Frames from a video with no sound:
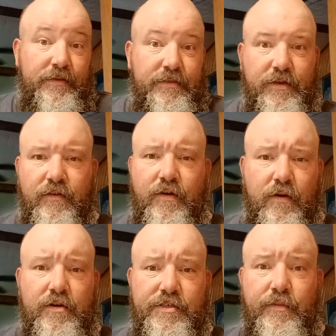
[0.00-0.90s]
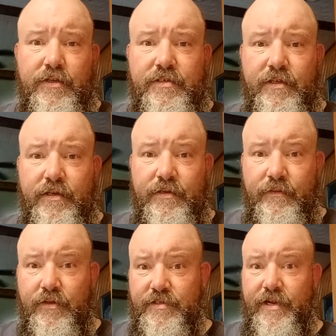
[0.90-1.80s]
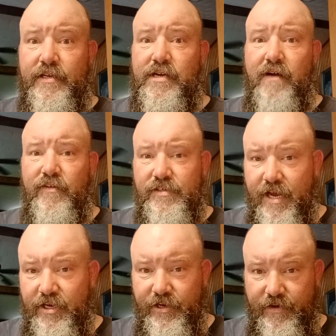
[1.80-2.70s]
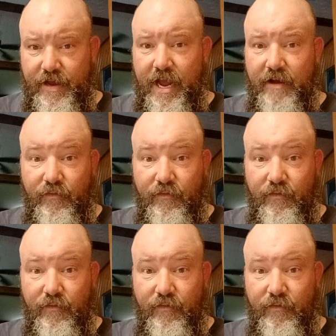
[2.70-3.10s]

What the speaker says: So of course, what's the next conversation you have?